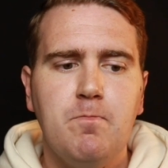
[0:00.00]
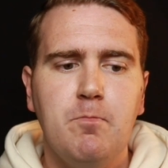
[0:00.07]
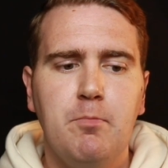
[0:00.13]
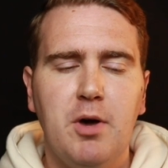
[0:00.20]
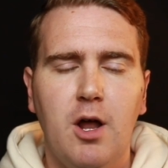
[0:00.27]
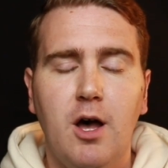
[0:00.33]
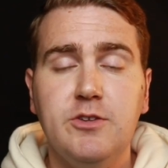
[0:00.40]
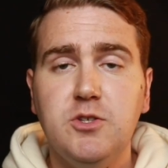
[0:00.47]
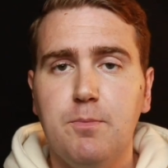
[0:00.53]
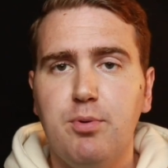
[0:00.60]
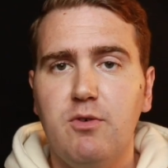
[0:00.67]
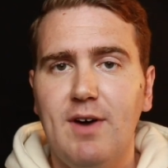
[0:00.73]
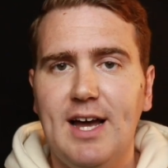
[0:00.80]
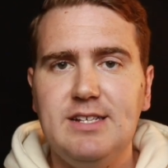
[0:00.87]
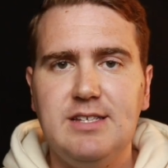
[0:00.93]
but also
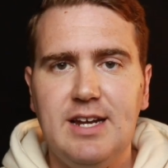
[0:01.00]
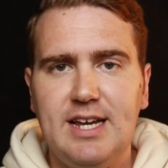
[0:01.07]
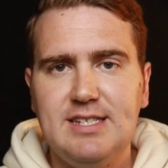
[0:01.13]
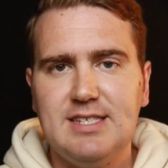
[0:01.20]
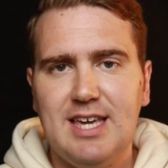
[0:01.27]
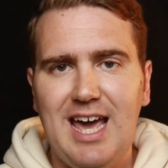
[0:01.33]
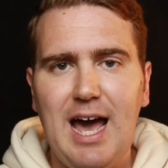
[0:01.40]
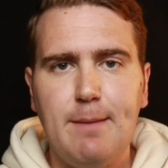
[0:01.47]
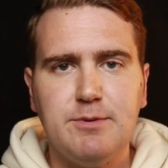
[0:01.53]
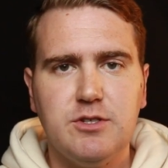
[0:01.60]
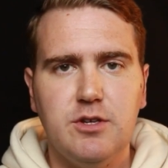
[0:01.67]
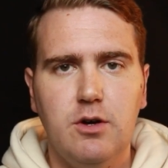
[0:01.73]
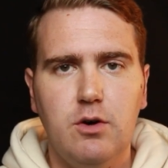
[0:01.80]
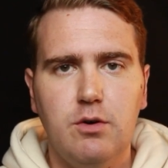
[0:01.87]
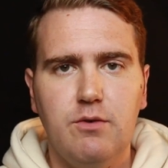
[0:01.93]
provides a nice
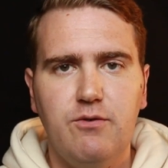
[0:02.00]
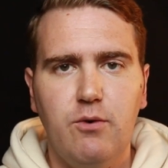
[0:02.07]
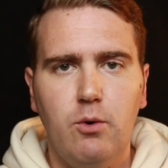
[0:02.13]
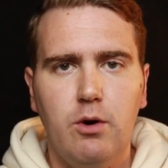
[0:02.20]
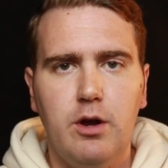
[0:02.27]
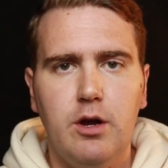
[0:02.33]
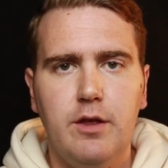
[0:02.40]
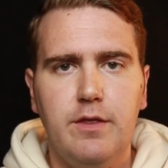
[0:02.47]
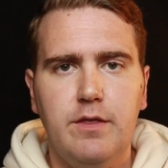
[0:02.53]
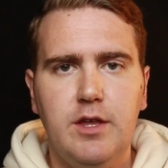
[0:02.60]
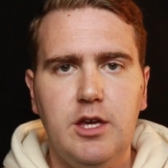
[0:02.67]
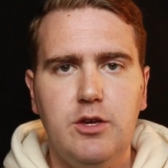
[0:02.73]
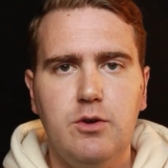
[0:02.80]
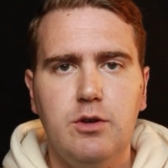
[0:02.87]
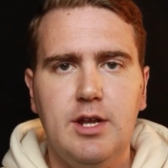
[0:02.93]
capstone for the
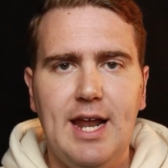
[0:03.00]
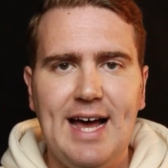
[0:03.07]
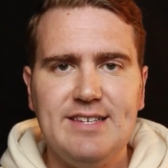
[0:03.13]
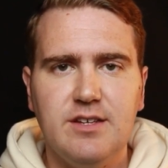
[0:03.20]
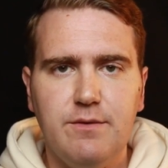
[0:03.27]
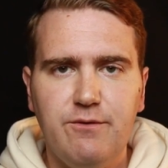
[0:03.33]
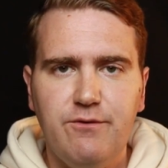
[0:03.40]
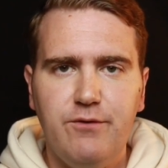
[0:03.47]
unit as it